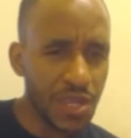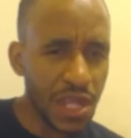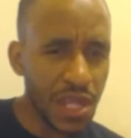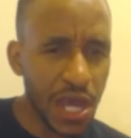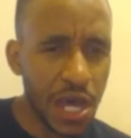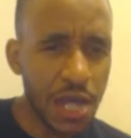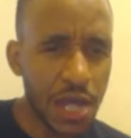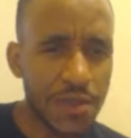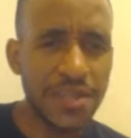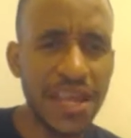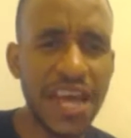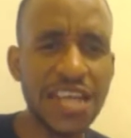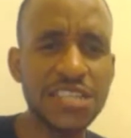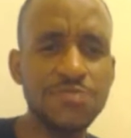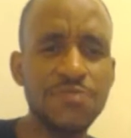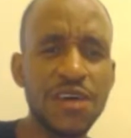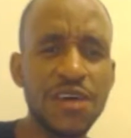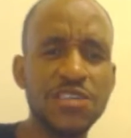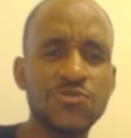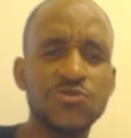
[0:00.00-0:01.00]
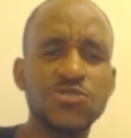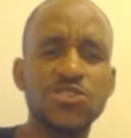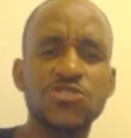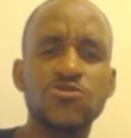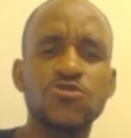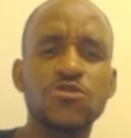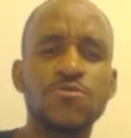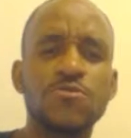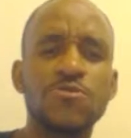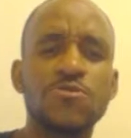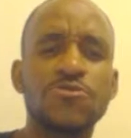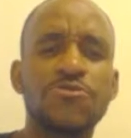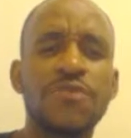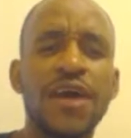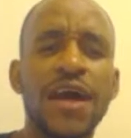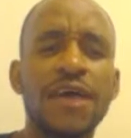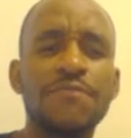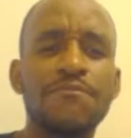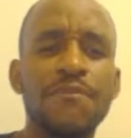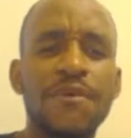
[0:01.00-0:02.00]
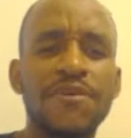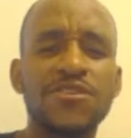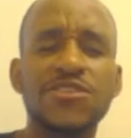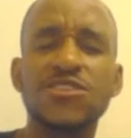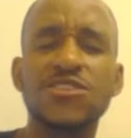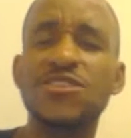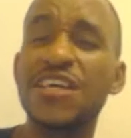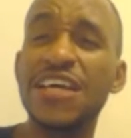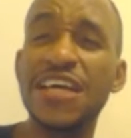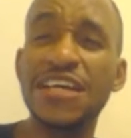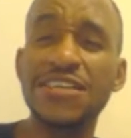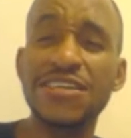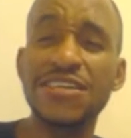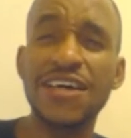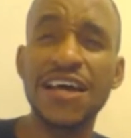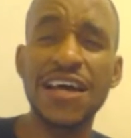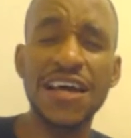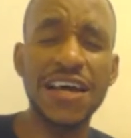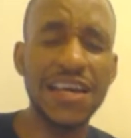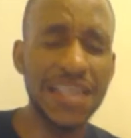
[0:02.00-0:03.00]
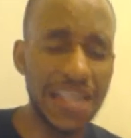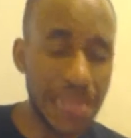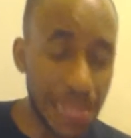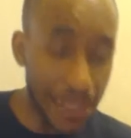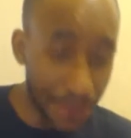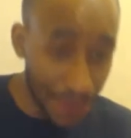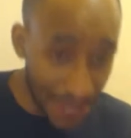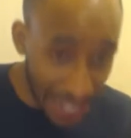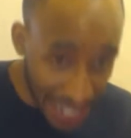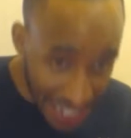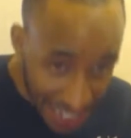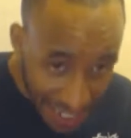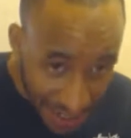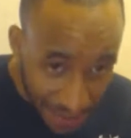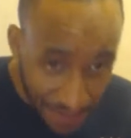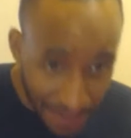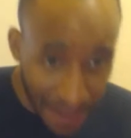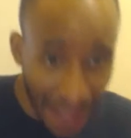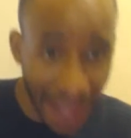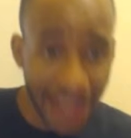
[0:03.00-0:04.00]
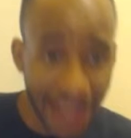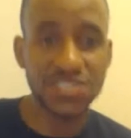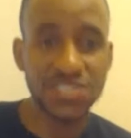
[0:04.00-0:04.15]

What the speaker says: The next match was a triple threat elimination match.